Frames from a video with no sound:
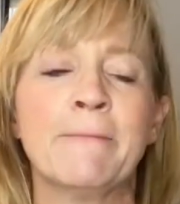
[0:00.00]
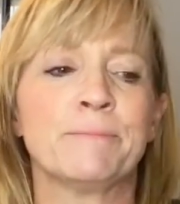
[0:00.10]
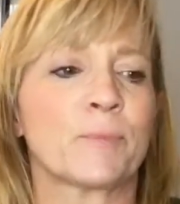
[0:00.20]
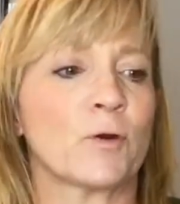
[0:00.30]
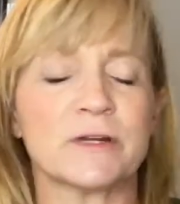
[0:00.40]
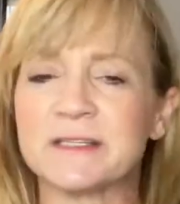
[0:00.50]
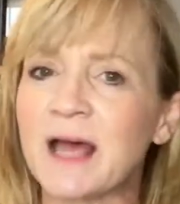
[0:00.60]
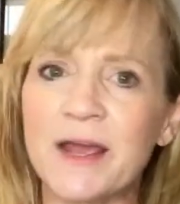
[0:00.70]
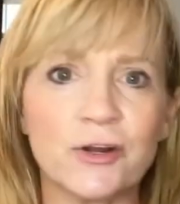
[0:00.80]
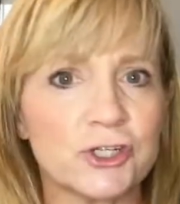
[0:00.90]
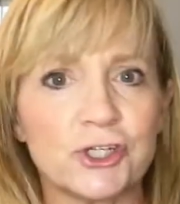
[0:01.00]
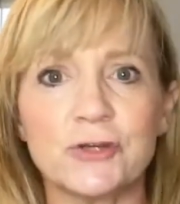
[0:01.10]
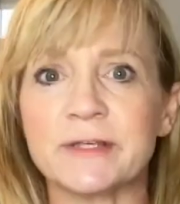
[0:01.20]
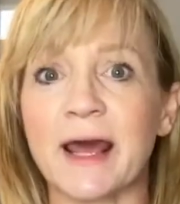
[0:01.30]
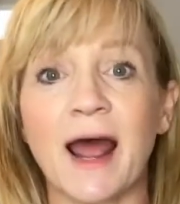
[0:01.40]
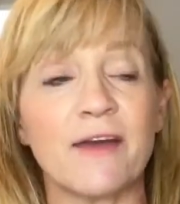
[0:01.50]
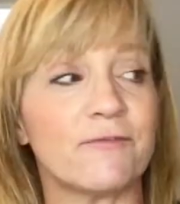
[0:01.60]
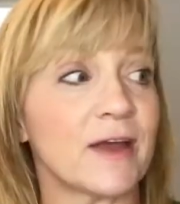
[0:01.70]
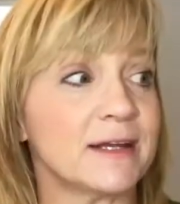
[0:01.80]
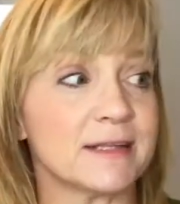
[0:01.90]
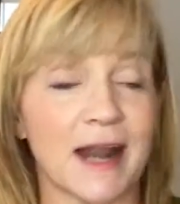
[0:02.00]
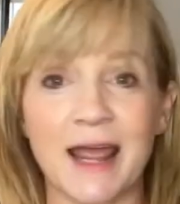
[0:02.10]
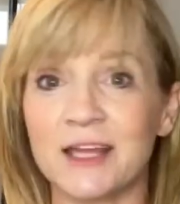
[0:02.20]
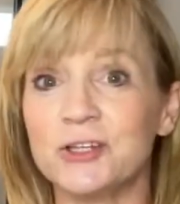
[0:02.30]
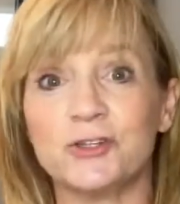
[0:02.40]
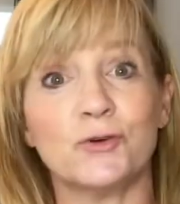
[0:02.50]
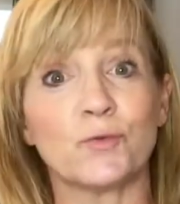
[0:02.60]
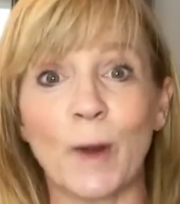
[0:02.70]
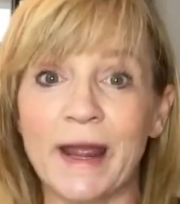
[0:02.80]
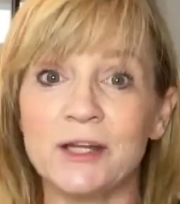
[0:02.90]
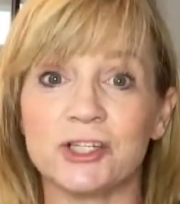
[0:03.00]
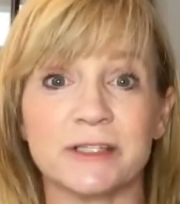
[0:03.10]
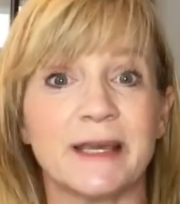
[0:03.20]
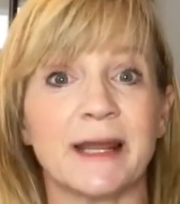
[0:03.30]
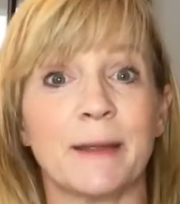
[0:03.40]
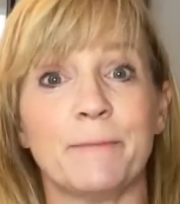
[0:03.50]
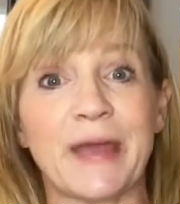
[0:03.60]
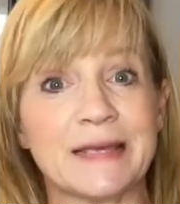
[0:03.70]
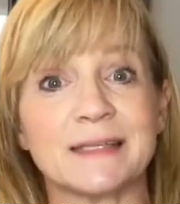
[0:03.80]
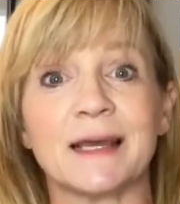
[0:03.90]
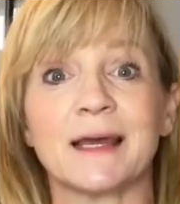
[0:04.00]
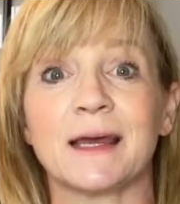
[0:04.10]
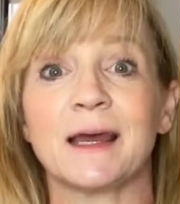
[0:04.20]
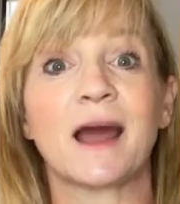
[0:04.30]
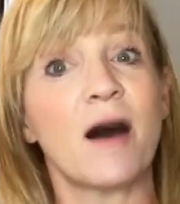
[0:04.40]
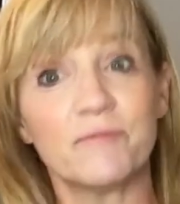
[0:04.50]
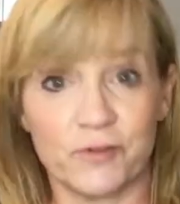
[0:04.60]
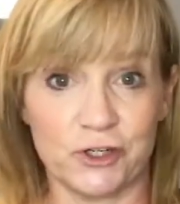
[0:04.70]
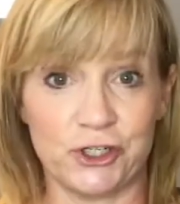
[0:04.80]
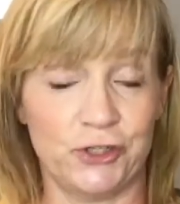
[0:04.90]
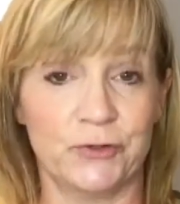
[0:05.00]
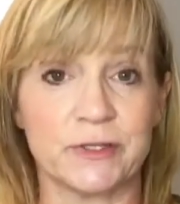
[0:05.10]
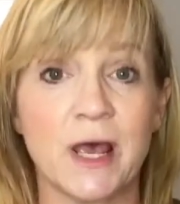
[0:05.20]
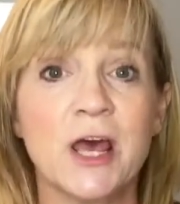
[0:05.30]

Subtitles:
or designer shoes, and I find that I can do great just getting basic comfort shoes.